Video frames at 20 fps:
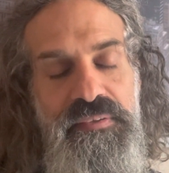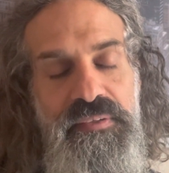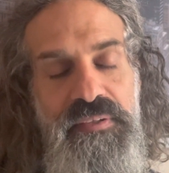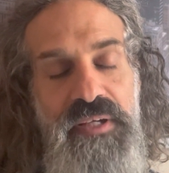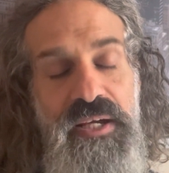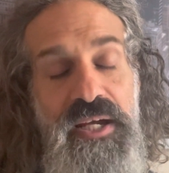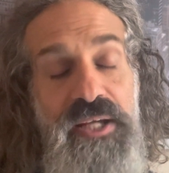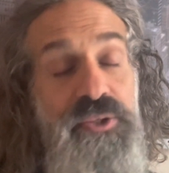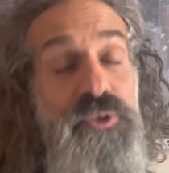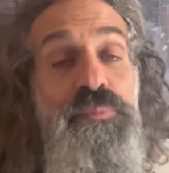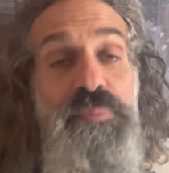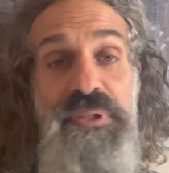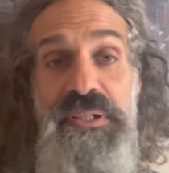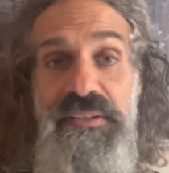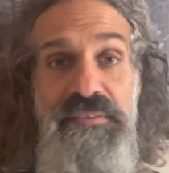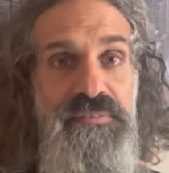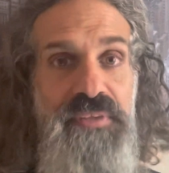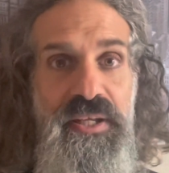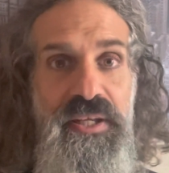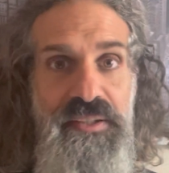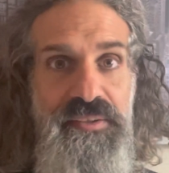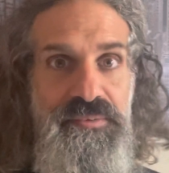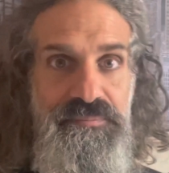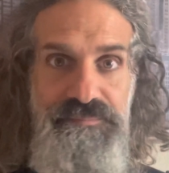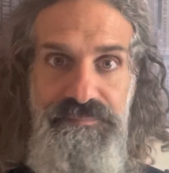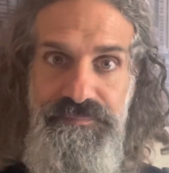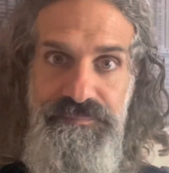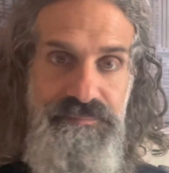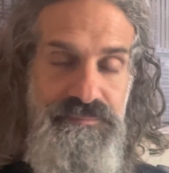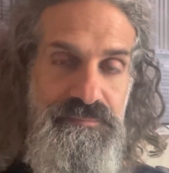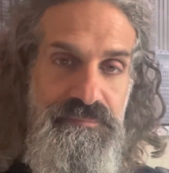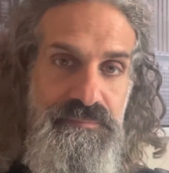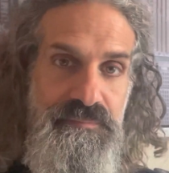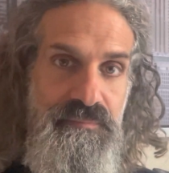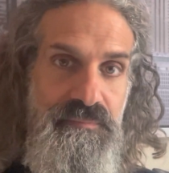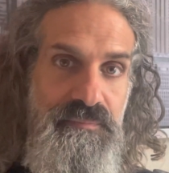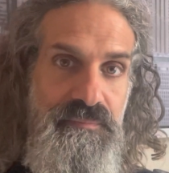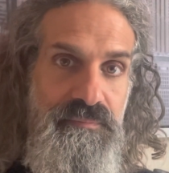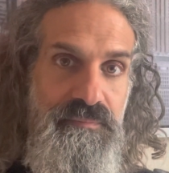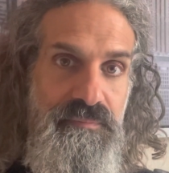I don't believe that.
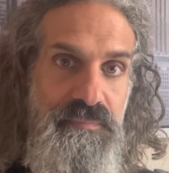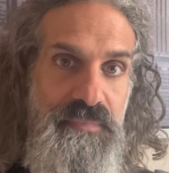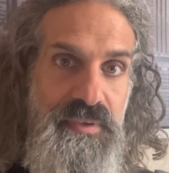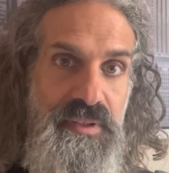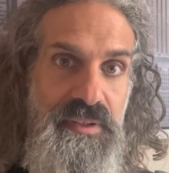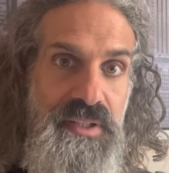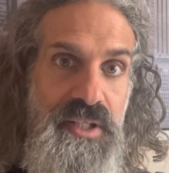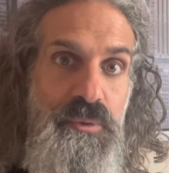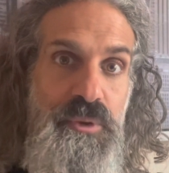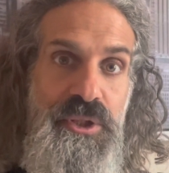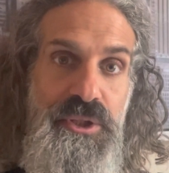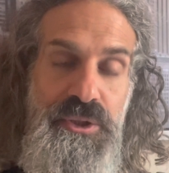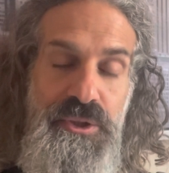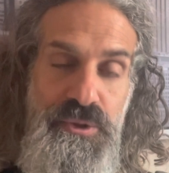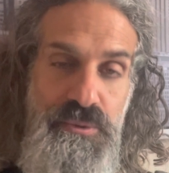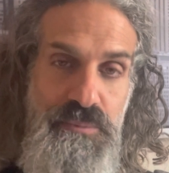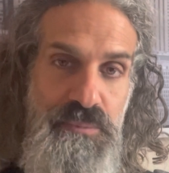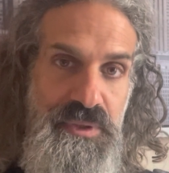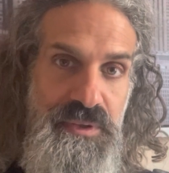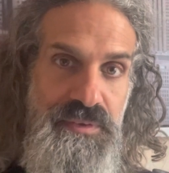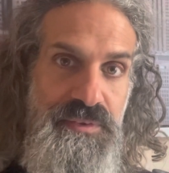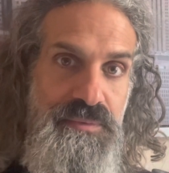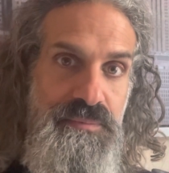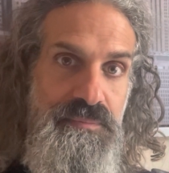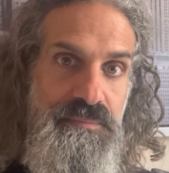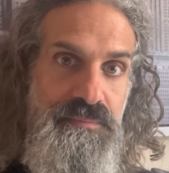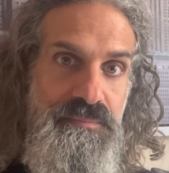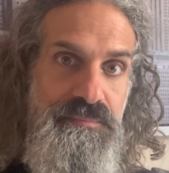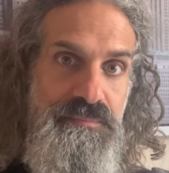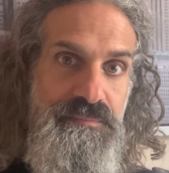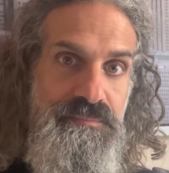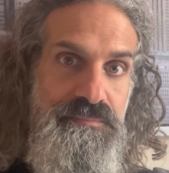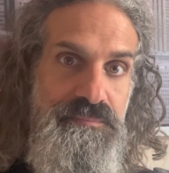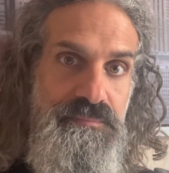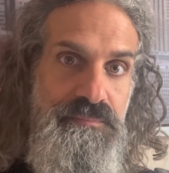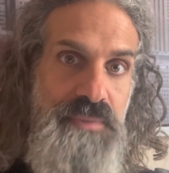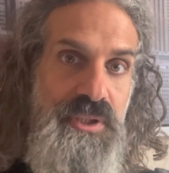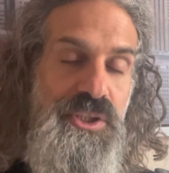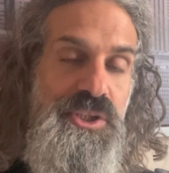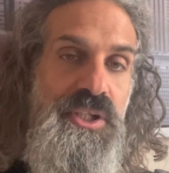They were humans,
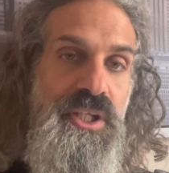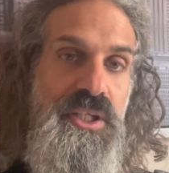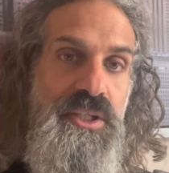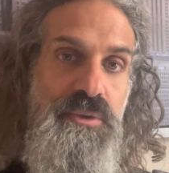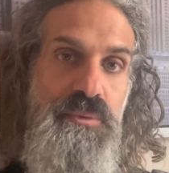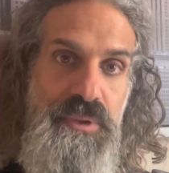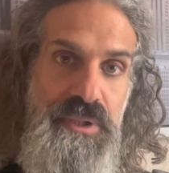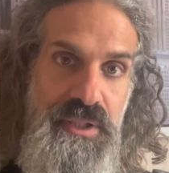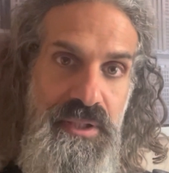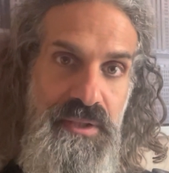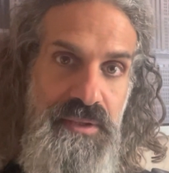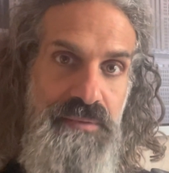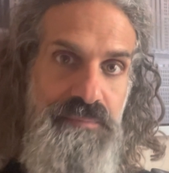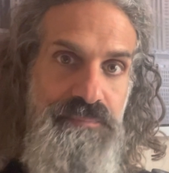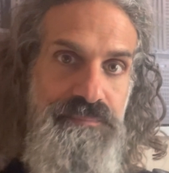much like we are.